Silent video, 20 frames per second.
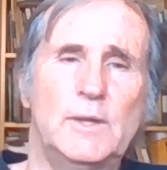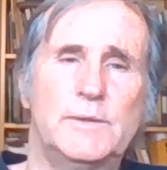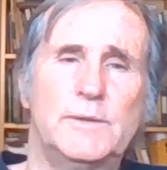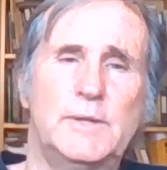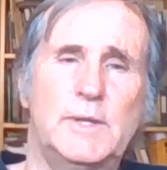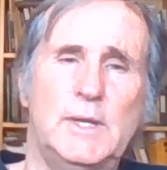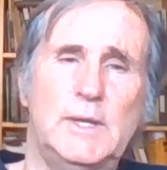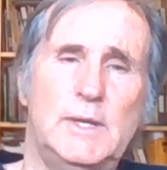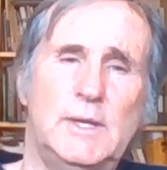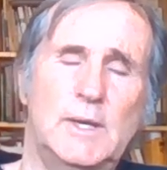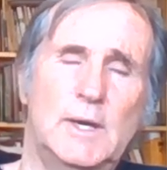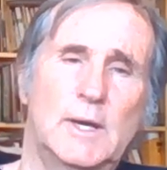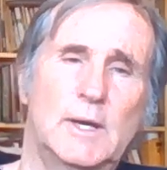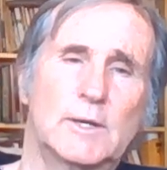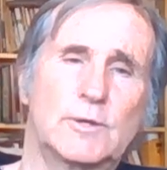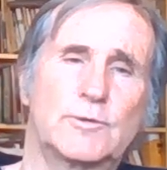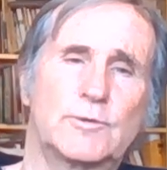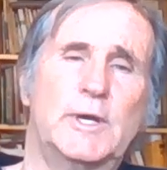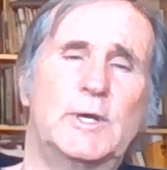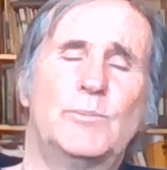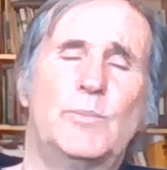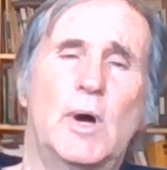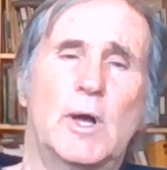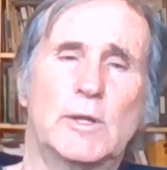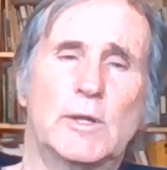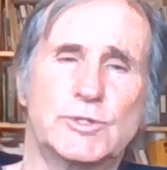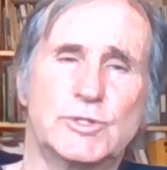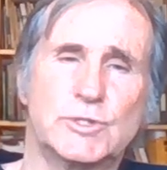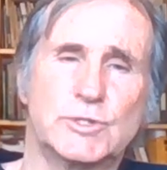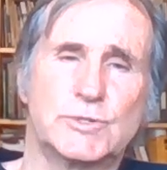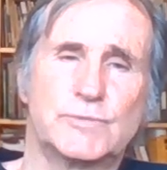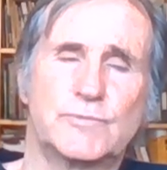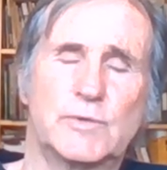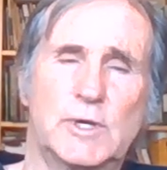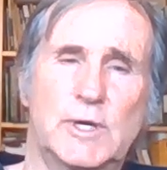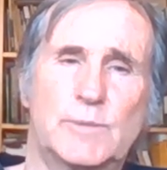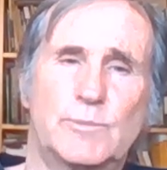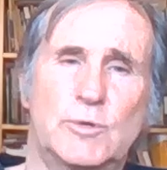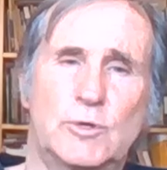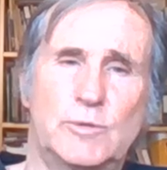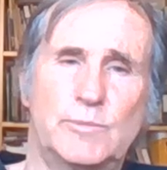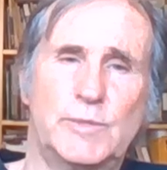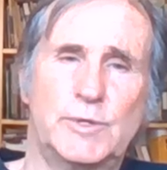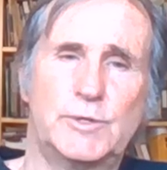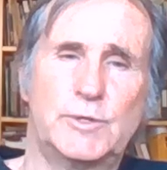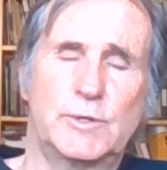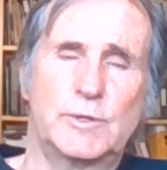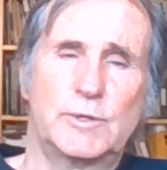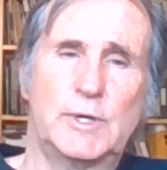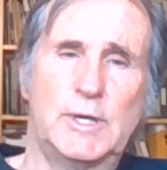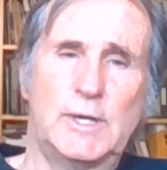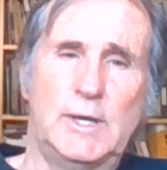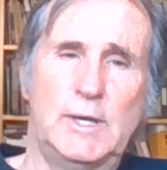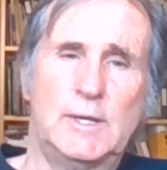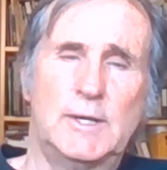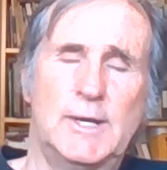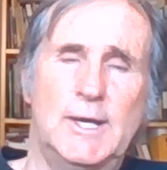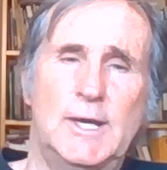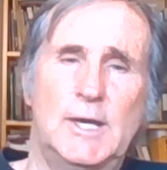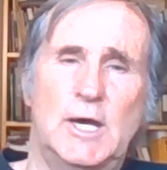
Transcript: the great apologist for liberal modernity.